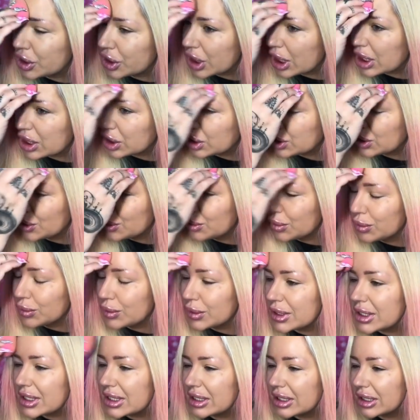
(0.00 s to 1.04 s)
just
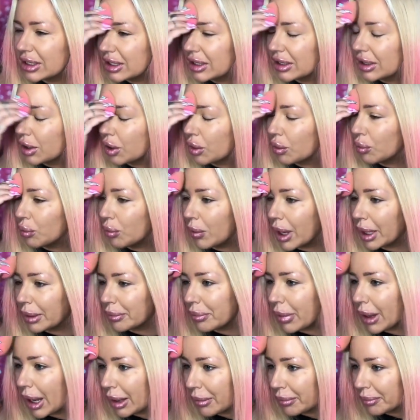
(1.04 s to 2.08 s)
use
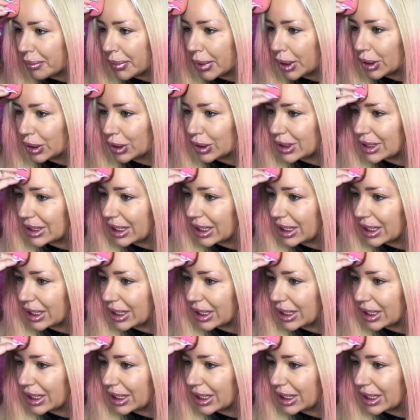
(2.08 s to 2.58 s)
one pump per